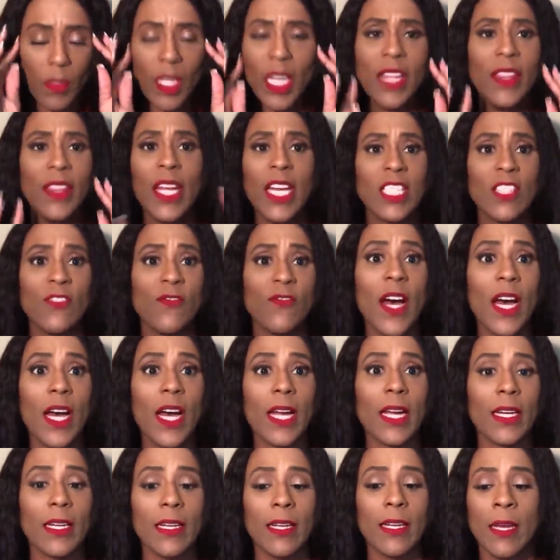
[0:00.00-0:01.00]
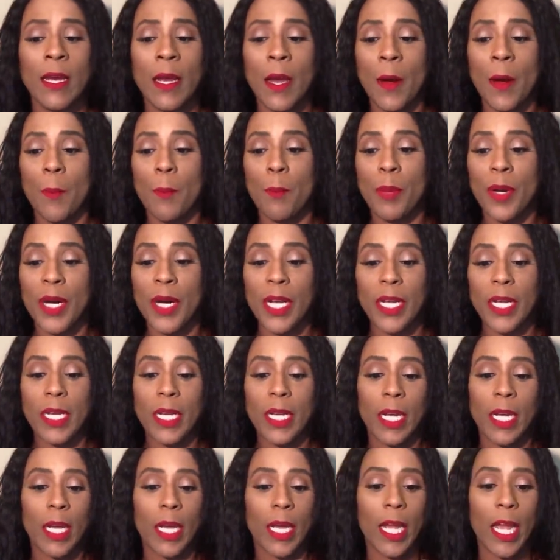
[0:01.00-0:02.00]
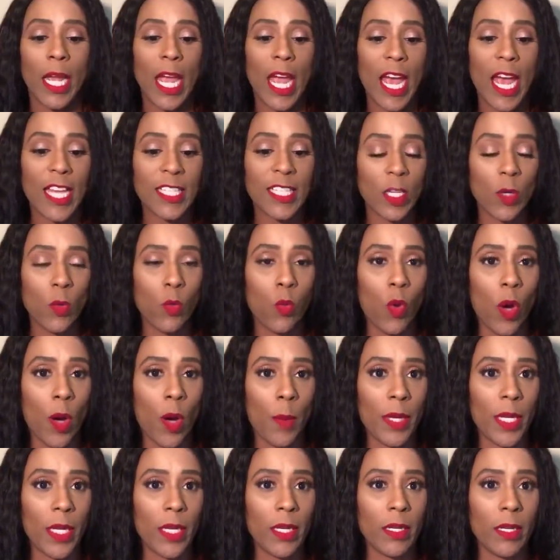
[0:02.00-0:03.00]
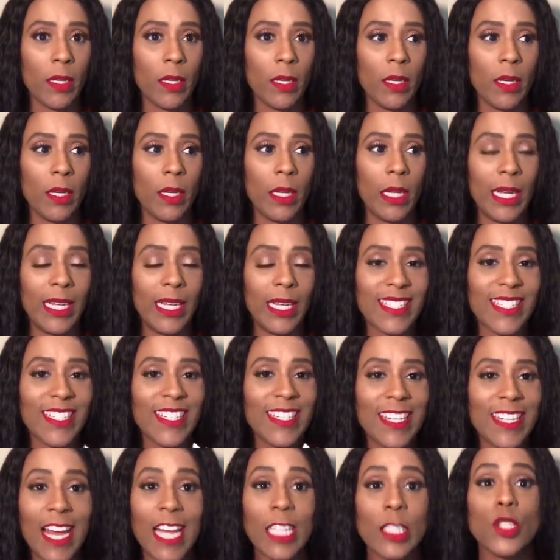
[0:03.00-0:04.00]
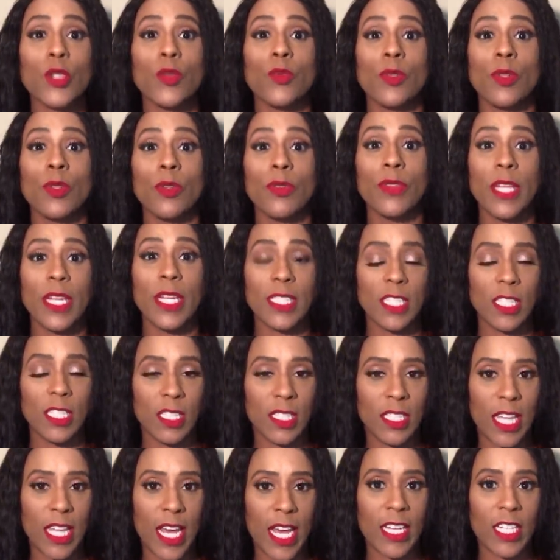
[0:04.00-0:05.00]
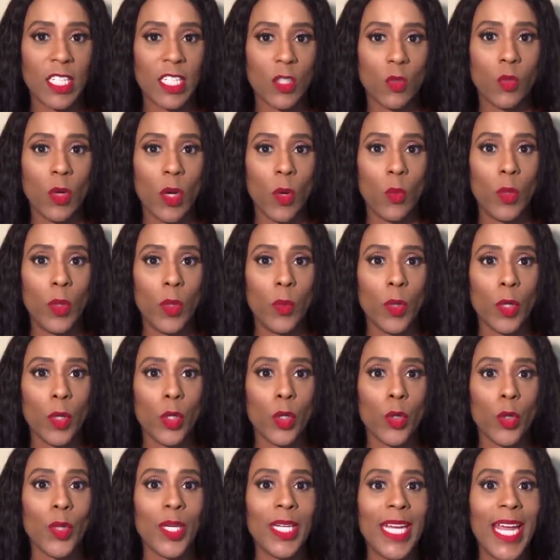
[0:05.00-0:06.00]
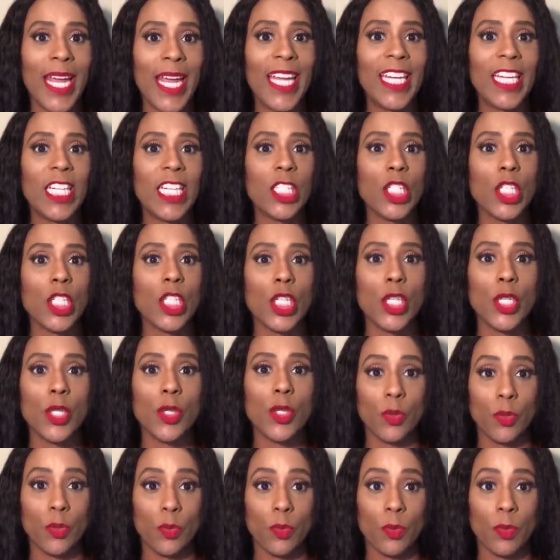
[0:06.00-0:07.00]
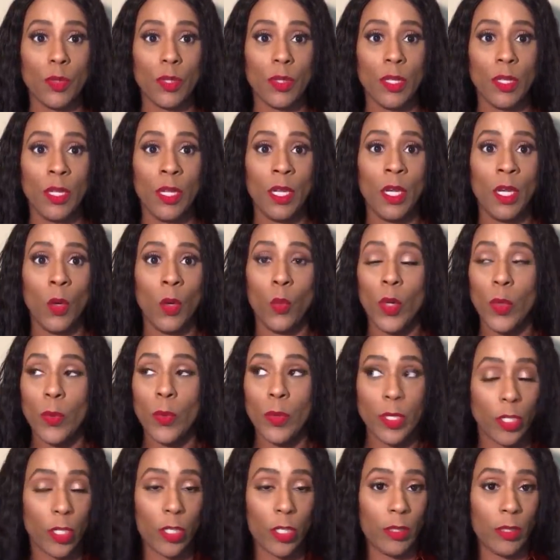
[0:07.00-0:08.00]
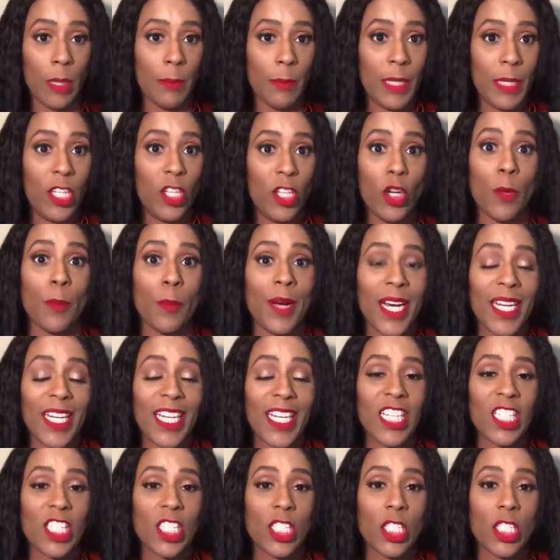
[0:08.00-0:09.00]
And that's fine. But as a woman, it's natural that that is what we were created to do. Your body